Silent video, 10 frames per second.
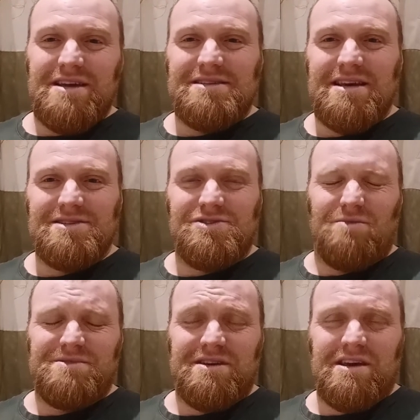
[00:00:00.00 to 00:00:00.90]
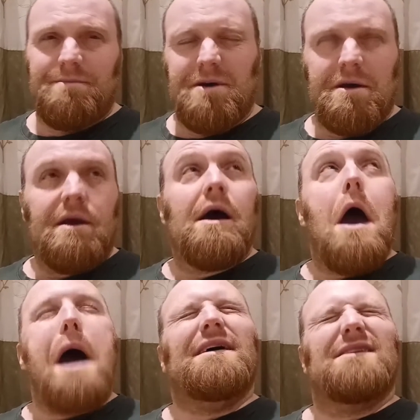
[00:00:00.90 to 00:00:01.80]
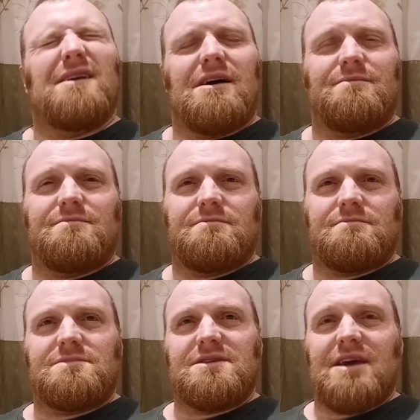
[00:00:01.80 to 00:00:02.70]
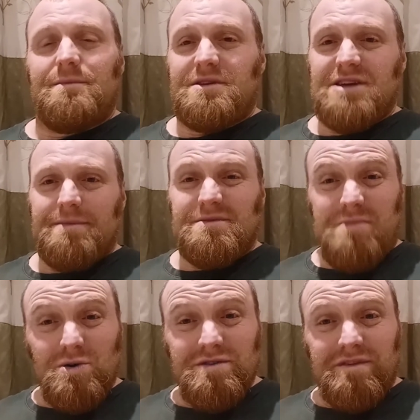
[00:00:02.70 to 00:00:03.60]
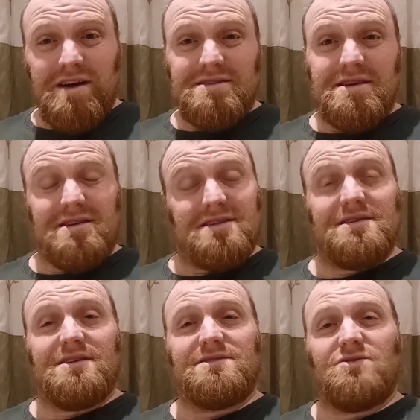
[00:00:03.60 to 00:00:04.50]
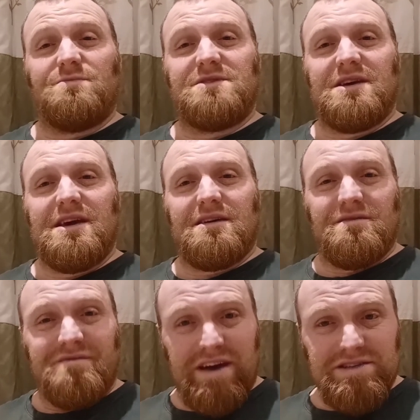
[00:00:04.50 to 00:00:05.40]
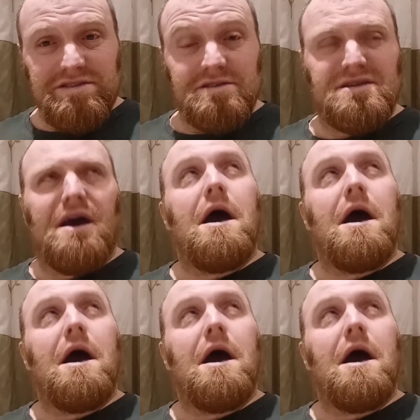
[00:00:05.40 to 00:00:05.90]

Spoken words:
It's his job to keep the chapter motivated. It's his job to hear confessions.